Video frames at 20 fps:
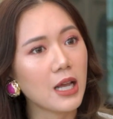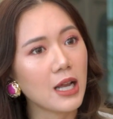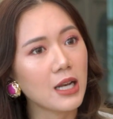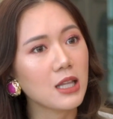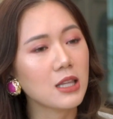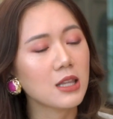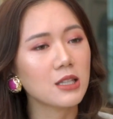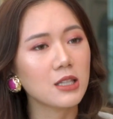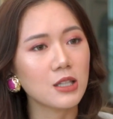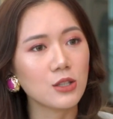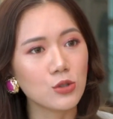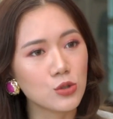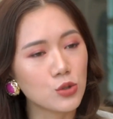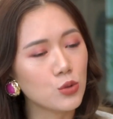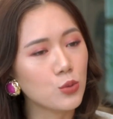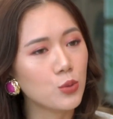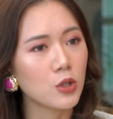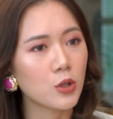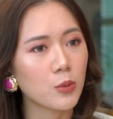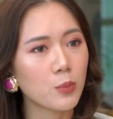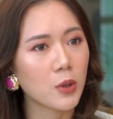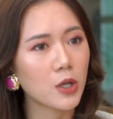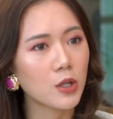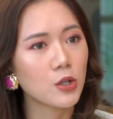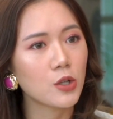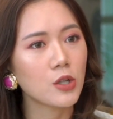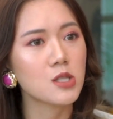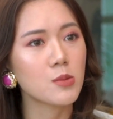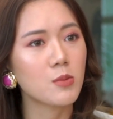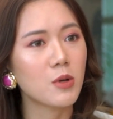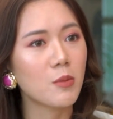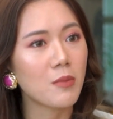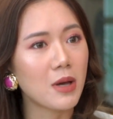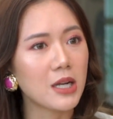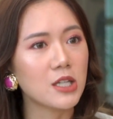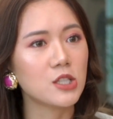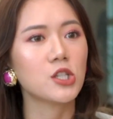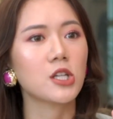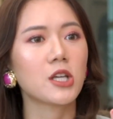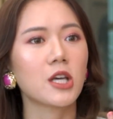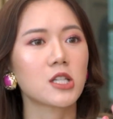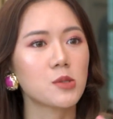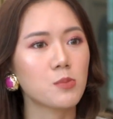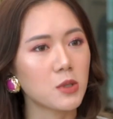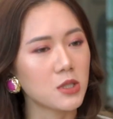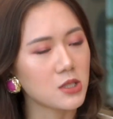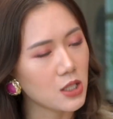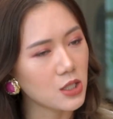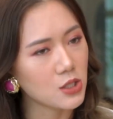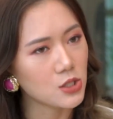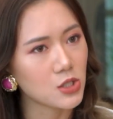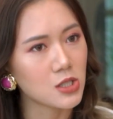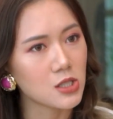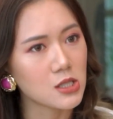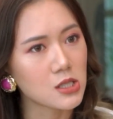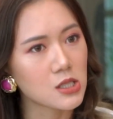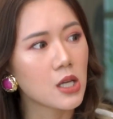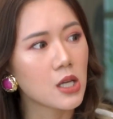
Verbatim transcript: anything that you do with your partner, it's about managing expectations.